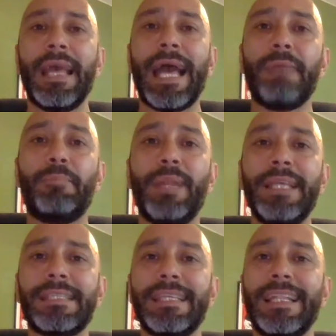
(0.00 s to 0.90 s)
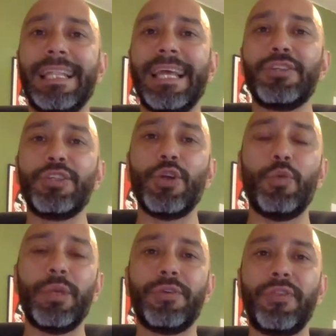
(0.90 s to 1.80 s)
And please let us know
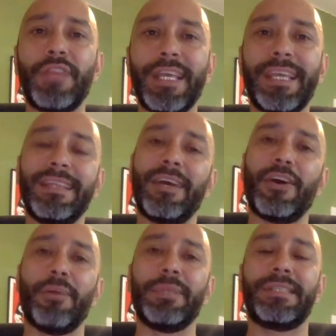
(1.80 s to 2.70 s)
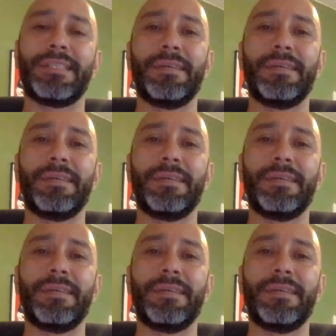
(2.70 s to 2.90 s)
what you think in the comments